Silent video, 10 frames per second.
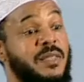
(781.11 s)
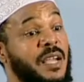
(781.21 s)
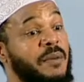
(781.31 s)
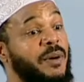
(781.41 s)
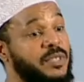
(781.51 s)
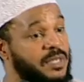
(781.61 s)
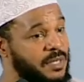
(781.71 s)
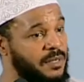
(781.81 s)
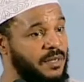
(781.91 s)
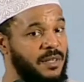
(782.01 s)
thing about it.
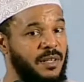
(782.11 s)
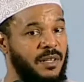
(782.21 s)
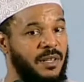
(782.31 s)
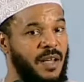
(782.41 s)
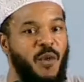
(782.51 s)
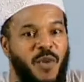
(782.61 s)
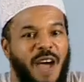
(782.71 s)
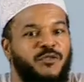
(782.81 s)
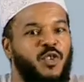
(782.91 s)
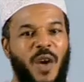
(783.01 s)
And we
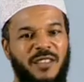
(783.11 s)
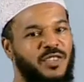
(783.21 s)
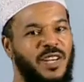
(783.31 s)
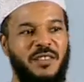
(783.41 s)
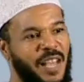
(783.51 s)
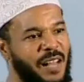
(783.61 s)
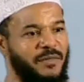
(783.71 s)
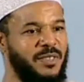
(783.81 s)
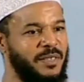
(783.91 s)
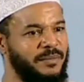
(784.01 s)
have to question
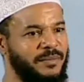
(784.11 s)
ourselves.